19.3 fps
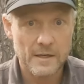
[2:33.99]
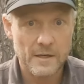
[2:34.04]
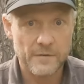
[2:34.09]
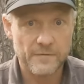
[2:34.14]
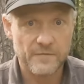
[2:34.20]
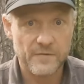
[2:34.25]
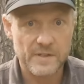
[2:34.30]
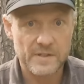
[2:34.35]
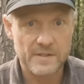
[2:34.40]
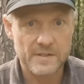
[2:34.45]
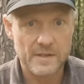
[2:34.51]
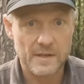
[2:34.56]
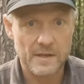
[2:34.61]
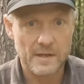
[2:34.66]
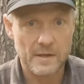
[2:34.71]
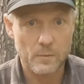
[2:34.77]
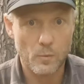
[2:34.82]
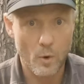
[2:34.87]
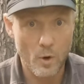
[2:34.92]
If it's
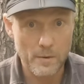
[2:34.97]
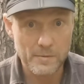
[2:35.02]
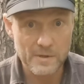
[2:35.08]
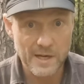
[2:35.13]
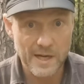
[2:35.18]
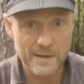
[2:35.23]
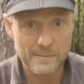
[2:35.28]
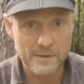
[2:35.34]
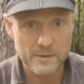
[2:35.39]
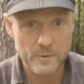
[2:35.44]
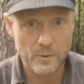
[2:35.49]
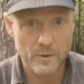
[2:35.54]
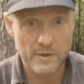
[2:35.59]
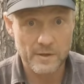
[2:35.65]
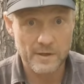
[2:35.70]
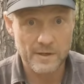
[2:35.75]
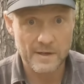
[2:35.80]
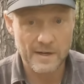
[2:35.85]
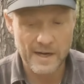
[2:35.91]
a warm climate you
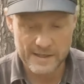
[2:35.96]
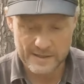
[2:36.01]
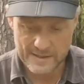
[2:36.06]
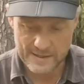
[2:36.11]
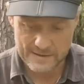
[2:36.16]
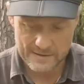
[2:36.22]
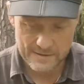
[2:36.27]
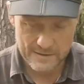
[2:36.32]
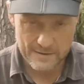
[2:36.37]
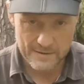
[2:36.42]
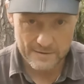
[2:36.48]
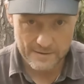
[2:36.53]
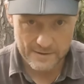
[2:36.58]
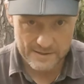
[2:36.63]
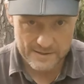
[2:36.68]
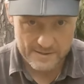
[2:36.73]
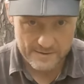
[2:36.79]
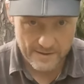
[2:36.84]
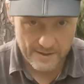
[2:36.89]
want to hike in,
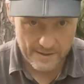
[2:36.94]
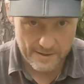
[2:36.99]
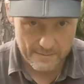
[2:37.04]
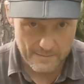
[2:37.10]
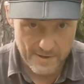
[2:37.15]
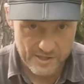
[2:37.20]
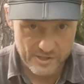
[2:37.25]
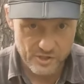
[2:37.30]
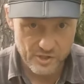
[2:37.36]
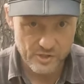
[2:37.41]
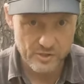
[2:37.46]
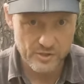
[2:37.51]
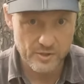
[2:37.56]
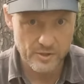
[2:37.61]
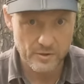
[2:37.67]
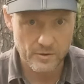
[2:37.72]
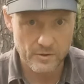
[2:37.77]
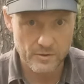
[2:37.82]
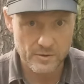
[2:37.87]
is there a mesh
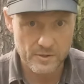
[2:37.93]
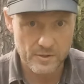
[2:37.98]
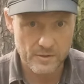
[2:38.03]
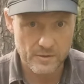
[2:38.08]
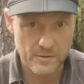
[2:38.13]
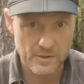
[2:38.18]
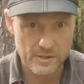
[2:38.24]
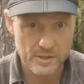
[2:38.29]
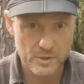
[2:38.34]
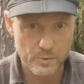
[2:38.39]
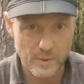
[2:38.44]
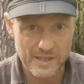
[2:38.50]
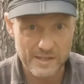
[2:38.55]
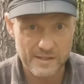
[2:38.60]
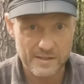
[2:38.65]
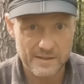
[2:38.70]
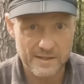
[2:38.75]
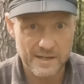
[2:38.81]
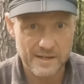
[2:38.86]
so
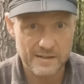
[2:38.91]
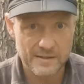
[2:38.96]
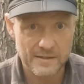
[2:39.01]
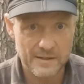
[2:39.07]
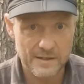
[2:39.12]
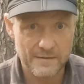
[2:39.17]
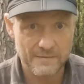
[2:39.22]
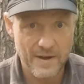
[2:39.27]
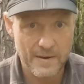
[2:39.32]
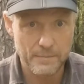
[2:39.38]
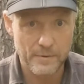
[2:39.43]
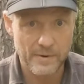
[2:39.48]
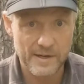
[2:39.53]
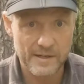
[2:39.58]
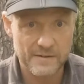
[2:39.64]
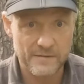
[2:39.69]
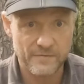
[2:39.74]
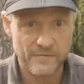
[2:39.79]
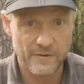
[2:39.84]
sweat can
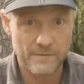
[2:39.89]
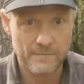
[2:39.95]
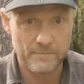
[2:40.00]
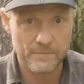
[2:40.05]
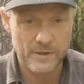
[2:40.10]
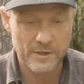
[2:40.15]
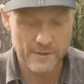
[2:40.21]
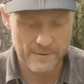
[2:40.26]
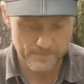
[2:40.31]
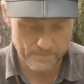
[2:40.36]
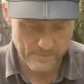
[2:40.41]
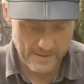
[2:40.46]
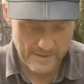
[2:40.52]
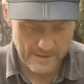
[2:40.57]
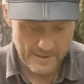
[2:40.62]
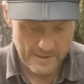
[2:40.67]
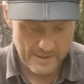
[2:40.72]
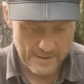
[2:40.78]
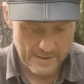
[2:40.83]
evaporate from
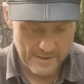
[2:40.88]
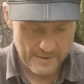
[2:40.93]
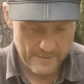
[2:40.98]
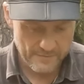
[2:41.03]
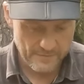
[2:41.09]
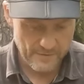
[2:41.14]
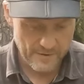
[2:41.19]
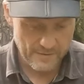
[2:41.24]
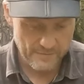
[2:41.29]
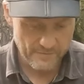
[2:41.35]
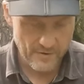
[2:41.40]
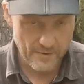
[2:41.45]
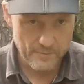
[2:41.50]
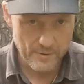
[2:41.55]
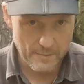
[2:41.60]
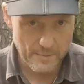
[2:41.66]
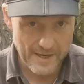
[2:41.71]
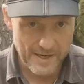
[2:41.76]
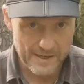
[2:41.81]

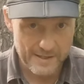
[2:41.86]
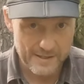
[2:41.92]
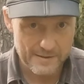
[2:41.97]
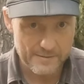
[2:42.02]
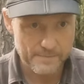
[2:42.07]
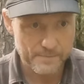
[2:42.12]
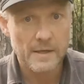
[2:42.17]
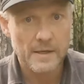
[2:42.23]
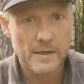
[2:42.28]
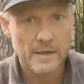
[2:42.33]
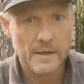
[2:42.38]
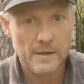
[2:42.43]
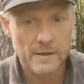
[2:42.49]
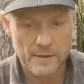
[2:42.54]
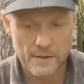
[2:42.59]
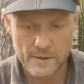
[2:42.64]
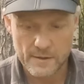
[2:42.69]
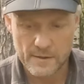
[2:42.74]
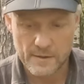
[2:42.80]
your back?
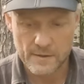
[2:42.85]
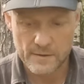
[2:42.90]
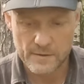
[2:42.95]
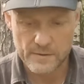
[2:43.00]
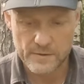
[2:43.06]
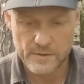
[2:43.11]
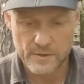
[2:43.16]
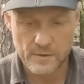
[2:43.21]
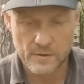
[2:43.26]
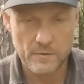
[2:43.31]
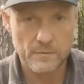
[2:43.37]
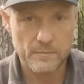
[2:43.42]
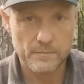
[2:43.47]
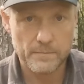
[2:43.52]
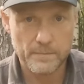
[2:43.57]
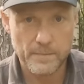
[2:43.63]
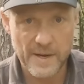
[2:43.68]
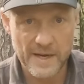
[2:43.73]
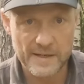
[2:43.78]
So
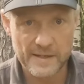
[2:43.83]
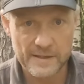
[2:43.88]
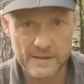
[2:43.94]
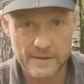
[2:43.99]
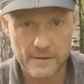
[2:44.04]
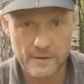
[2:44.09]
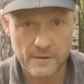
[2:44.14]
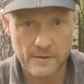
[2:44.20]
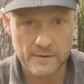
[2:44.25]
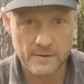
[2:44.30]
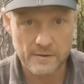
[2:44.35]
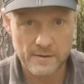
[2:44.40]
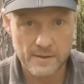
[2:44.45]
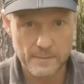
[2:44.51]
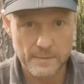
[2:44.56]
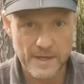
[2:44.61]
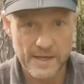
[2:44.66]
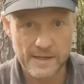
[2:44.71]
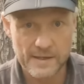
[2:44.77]
padding on
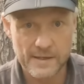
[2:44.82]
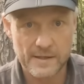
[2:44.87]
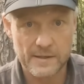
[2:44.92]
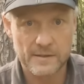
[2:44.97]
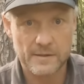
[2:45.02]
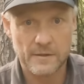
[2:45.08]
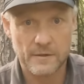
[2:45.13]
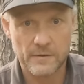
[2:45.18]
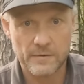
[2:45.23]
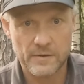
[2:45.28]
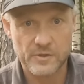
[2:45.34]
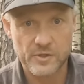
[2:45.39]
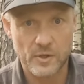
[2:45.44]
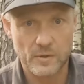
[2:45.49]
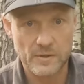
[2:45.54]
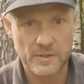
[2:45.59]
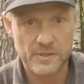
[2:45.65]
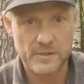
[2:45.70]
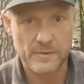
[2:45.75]
the back and on the
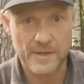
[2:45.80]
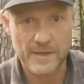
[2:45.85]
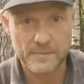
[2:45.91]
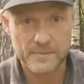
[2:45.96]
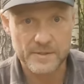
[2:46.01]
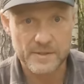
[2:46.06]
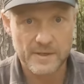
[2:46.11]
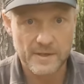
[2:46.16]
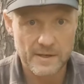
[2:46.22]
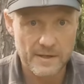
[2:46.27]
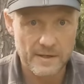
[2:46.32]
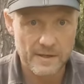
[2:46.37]
shoulder straps